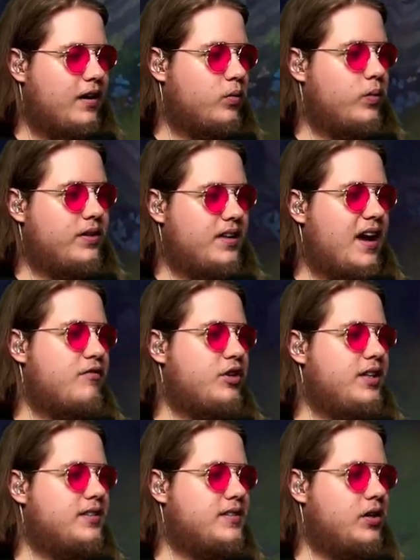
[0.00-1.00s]
with
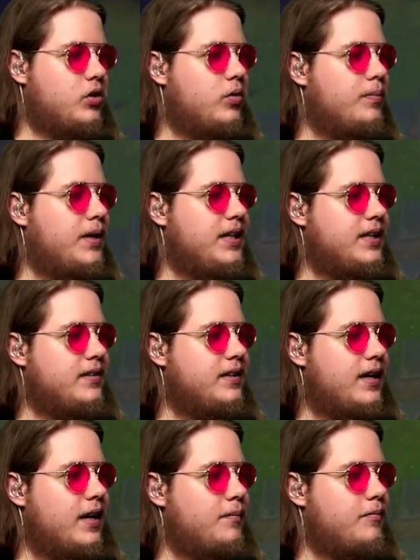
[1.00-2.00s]
every single minion
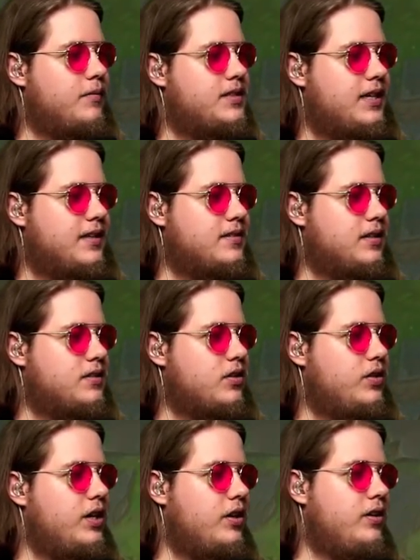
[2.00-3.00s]
that I'm CSing. So
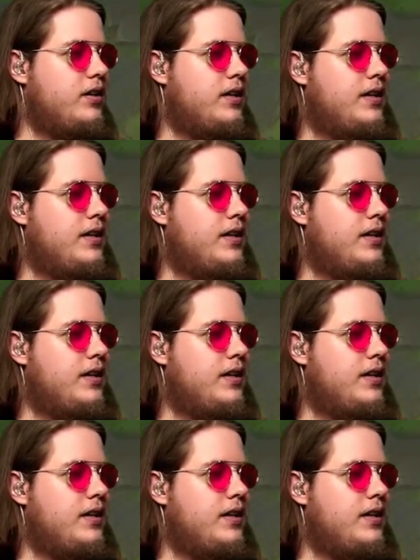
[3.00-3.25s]
here,